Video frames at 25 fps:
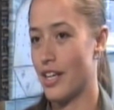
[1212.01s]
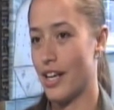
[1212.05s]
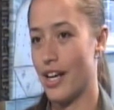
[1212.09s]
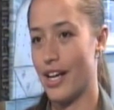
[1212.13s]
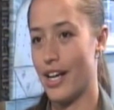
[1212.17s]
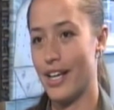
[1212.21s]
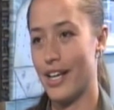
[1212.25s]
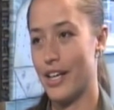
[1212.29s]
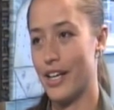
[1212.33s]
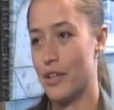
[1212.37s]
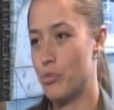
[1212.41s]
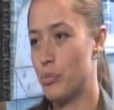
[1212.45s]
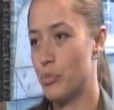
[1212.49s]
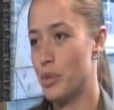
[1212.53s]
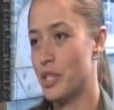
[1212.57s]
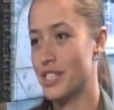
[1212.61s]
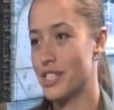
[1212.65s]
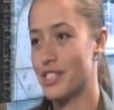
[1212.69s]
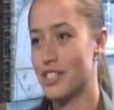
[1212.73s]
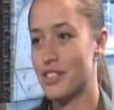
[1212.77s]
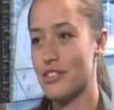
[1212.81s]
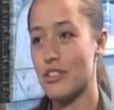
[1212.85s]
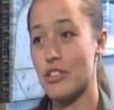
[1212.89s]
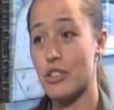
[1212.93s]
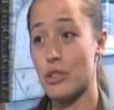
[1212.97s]
I had
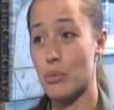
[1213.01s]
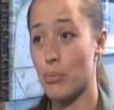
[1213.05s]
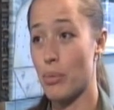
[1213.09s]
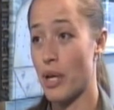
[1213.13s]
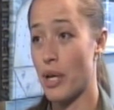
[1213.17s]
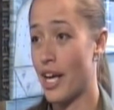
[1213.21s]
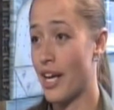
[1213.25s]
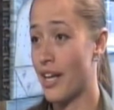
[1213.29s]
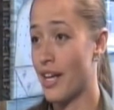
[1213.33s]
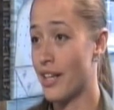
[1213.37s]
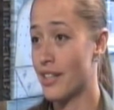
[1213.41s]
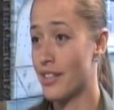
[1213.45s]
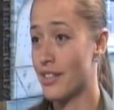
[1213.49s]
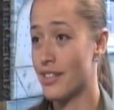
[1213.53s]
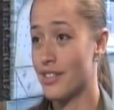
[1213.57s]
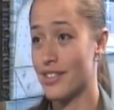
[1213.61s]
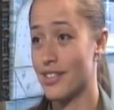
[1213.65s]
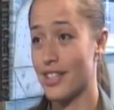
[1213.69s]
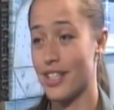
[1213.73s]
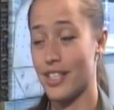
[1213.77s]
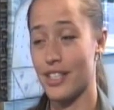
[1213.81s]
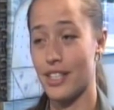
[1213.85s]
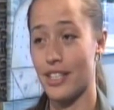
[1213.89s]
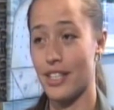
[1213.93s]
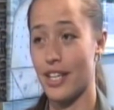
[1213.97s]
been to Japan,
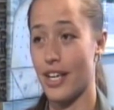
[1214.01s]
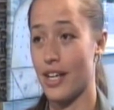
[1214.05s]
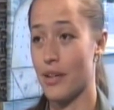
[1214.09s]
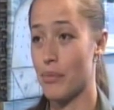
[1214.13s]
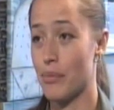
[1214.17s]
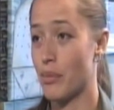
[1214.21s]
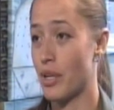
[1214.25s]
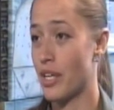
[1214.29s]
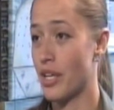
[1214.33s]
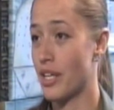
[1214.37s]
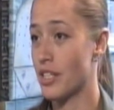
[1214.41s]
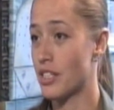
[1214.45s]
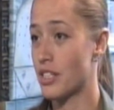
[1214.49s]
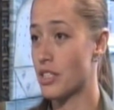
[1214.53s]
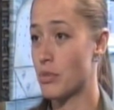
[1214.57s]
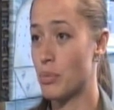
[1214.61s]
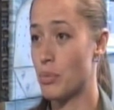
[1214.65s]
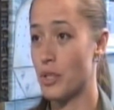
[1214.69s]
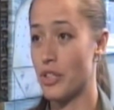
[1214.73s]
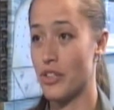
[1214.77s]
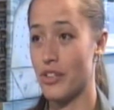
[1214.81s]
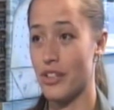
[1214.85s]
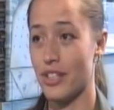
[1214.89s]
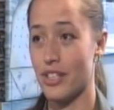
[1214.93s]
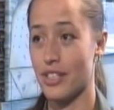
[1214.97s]
and yet my
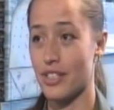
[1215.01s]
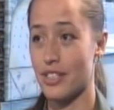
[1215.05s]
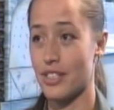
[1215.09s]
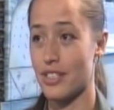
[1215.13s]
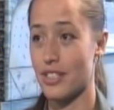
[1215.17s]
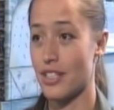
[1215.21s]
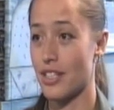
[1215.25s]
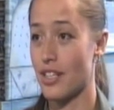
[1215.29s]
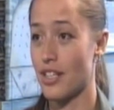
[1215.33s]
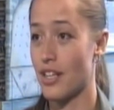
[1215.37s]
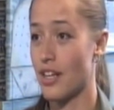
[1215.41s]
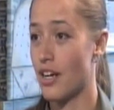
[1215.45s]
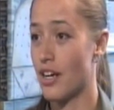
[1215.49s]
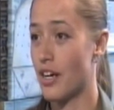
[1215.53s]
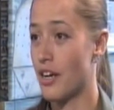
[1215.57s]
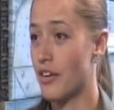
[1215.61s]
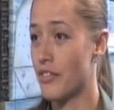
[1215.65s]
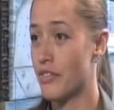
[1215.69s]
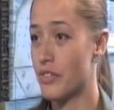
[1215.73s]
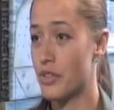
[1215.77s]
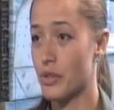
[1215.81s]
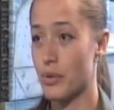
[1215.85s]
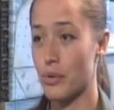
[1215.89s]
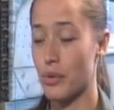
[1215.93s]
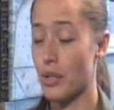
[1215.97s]
experience
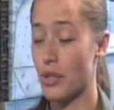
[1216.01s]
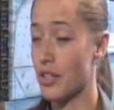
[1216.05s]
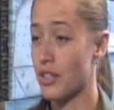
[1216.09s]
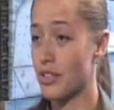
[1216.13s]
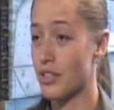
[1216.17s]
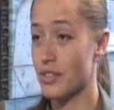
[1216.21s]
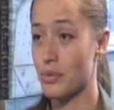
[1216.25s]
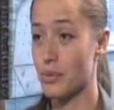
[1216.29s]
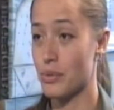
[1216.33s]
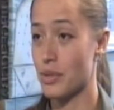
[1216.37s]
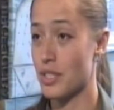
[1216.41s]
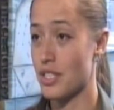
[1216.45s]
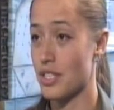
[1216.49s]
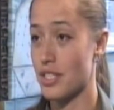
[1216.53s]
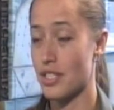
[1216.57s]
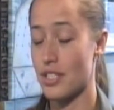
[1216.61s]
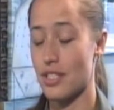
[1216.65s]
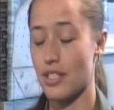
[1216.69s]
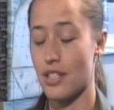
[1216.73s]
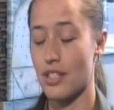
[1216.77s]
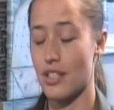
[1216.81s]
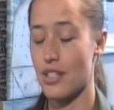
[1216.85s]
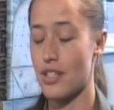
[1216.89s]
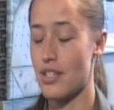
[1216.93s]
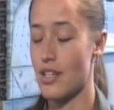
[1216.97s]
of the world was
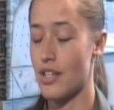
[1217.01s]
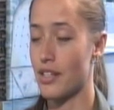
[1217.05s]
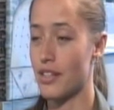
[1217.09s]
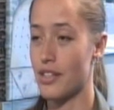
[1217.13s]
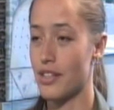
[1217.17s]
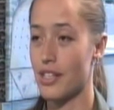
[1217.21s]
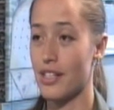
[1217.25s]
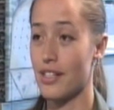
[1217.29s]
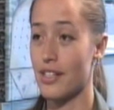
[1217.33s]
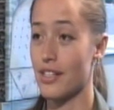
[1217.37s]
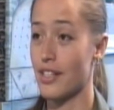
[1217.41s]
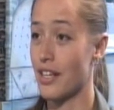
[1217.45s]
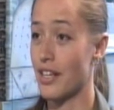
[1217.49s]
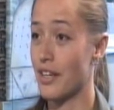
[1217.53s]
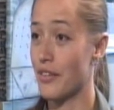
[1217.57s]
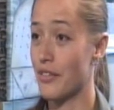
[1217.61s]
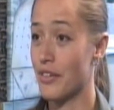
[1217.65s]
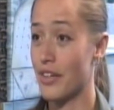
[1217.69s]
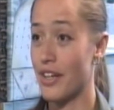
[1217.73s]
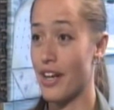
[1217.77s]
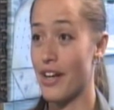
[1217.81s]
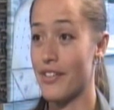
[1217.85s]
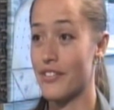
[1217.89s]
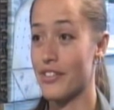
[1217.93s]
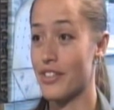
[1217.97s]
nothing that I
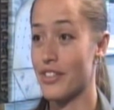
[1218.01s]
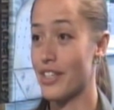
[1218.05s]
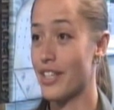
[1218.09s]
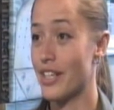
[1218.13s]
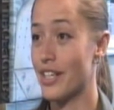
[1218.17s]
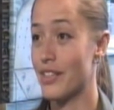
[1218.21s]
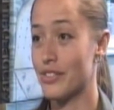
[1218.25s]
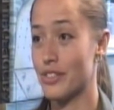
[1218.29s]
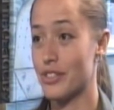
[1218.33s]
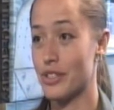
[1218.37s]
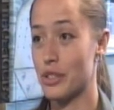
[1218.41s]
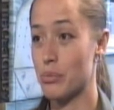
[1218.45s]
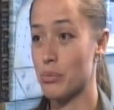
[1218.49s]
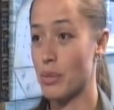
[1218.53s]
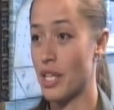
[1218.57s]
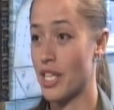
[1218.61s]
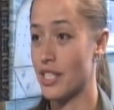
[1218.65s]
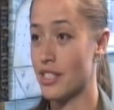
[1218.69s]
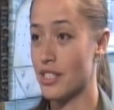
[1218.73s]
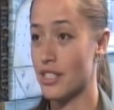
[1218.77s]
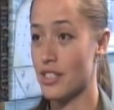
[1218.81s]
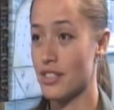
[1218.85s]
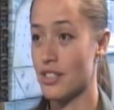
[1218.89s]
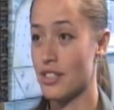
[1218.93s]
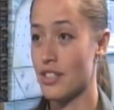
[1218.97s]
would ever, ever
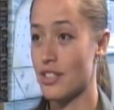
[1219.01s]
imagine.